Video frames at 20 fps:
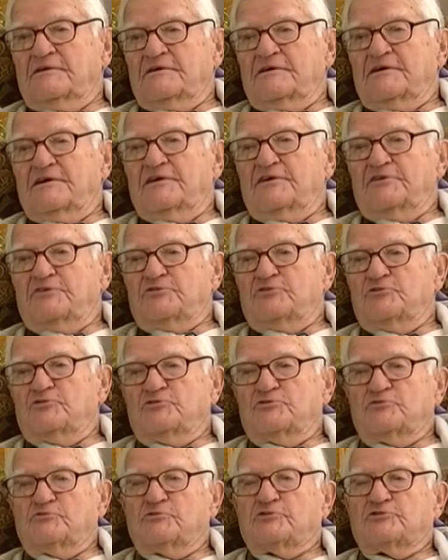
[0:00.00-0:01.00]
he knew
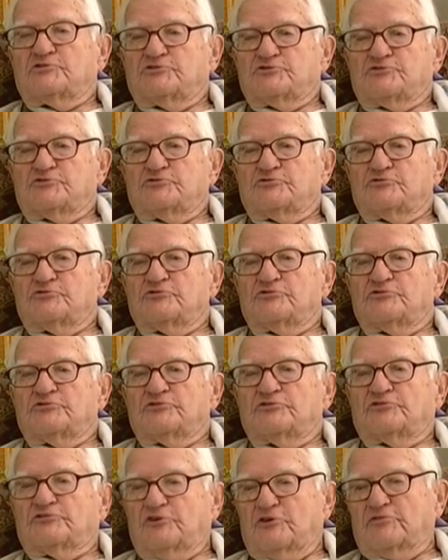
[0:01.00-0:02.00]
you would choose
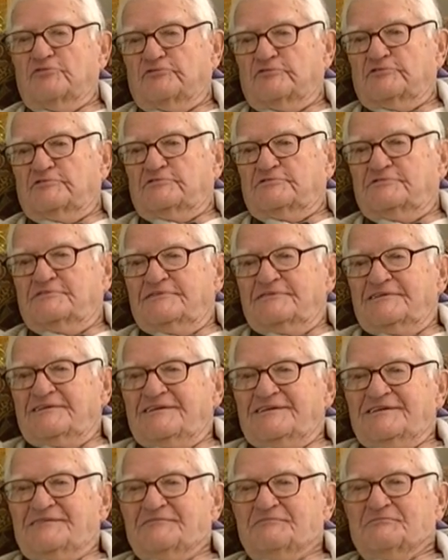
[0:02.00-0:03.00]
the servant,
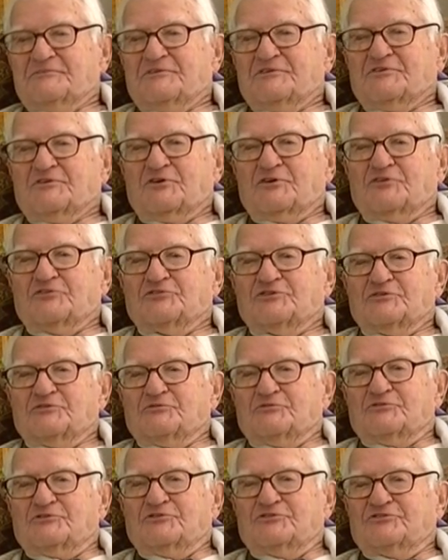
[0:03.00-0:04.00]
because it
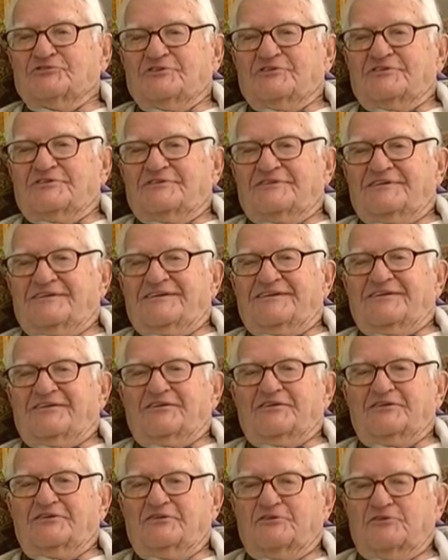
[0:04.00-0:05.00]
was
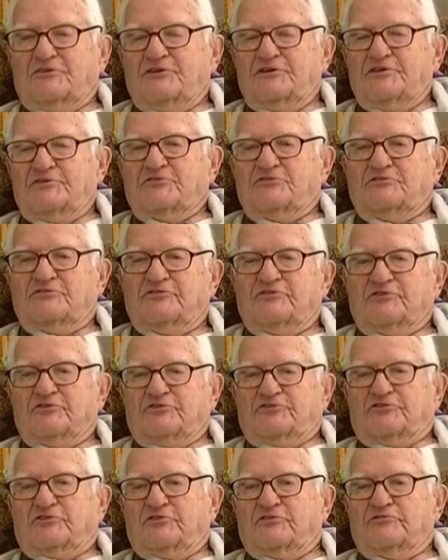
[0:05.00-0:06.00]
illegal for a
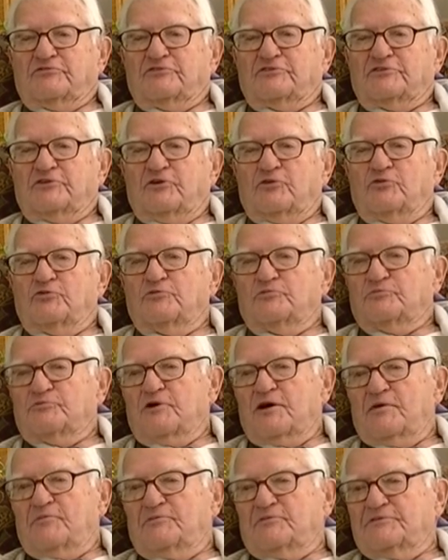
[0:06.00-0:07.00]
servant to own
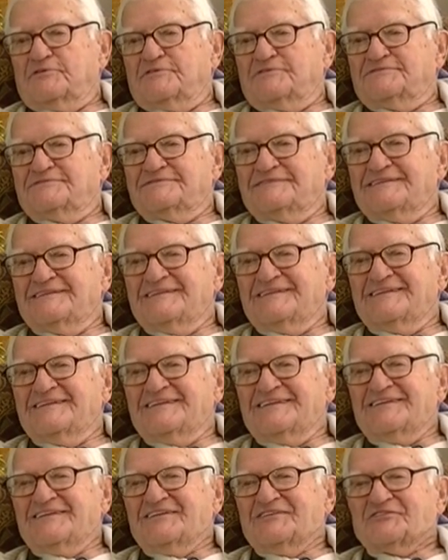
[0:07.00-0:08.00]
property.
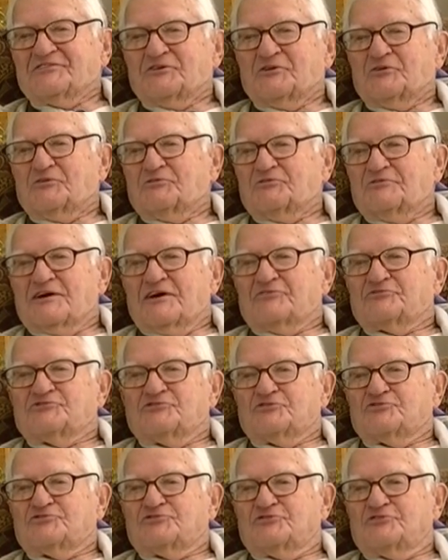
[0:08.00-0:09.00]
So that was
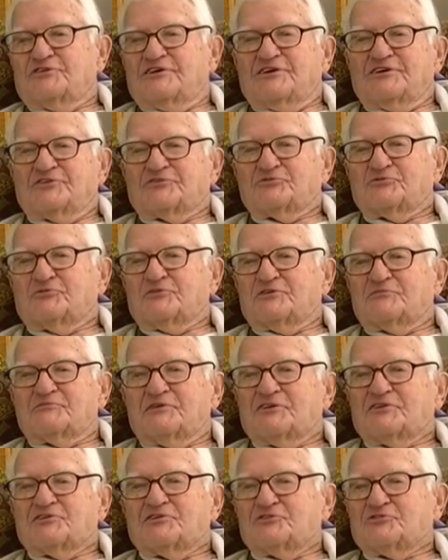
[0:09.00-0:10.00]
just your dad's way of
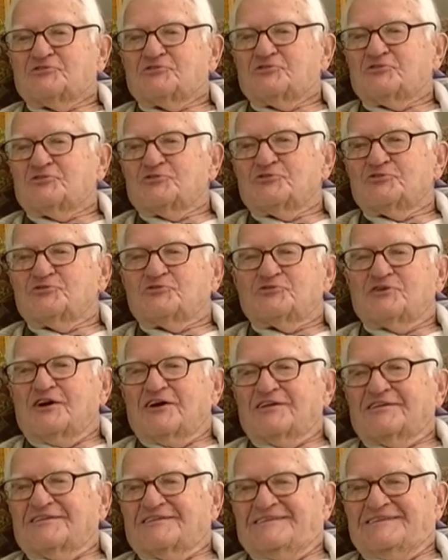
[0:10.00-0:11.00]
making sure you
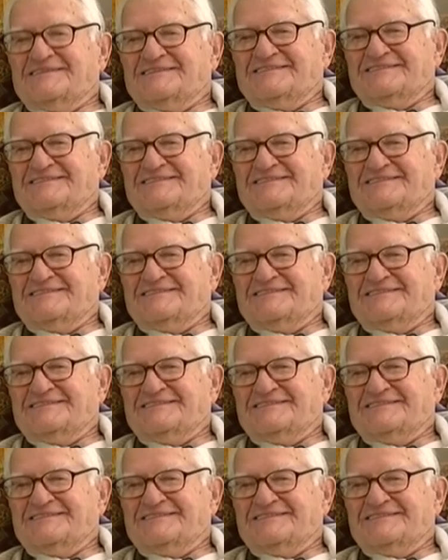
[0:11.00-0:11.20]
got it.